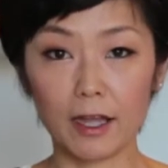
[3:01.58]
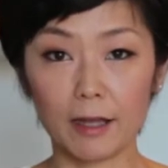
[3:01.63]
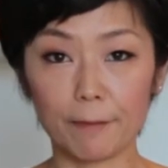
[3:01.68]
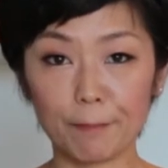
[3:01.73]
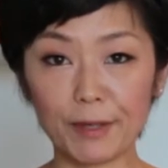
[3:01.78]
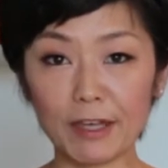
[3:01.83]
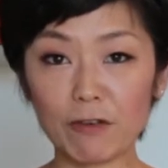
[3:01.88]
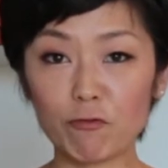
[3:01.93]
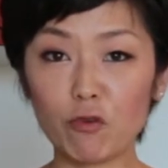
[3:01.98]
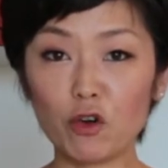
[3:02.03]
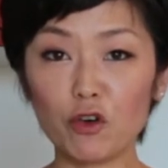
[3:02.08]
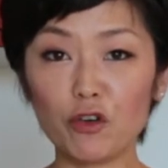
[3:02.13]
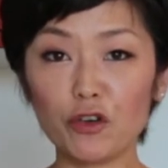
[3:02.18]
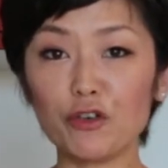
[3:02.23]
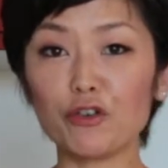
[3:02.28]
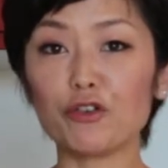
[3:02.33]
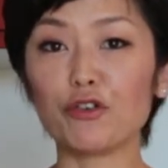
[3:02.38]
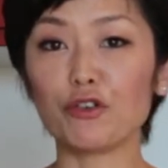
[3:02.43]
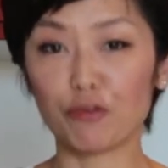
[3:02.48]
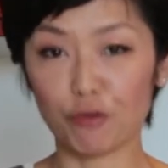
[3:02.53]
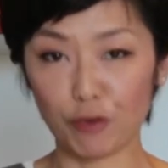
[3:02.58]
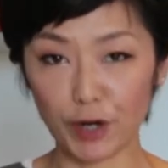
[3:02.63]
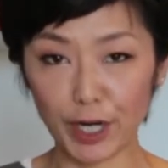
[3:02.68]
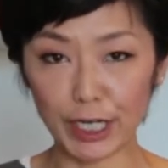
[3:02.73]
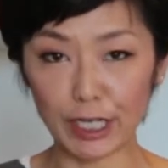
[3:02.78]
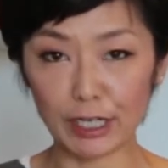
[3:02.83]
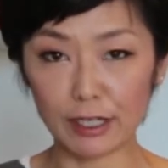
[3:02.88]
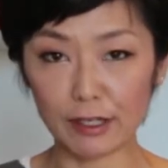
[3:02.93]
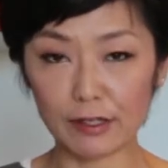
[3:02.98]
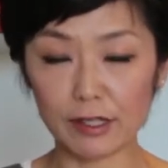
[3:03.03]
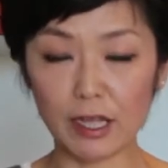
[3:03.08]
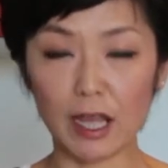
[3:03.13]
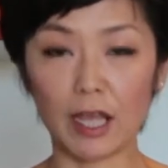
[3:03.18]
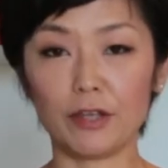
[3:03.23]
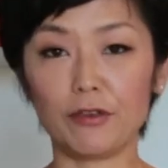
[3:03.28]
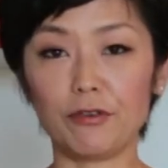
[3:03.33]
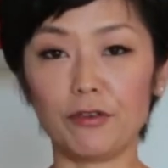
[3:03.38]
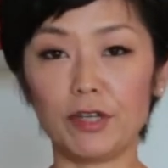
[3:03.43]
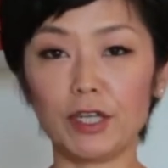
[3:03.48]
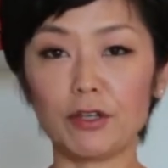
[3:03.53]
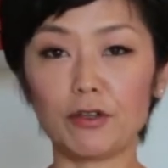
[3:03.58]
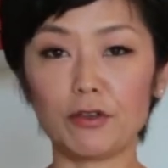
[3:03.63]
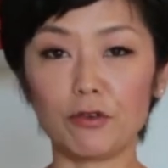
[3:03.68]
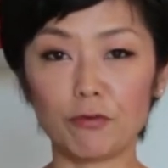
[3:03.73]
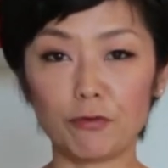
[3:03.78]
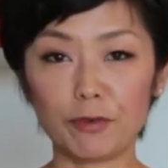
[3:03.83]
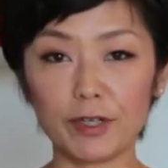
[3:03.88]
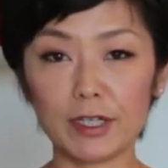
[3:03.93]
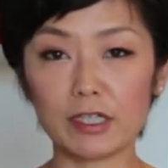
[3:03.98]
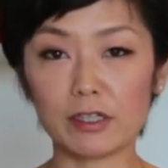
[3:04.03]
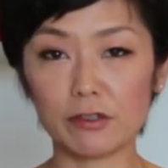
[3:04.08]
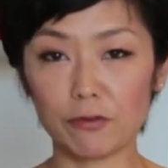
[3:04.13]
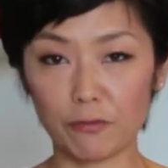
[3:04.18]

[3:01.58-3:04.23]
Before you cook rice, you need to rinse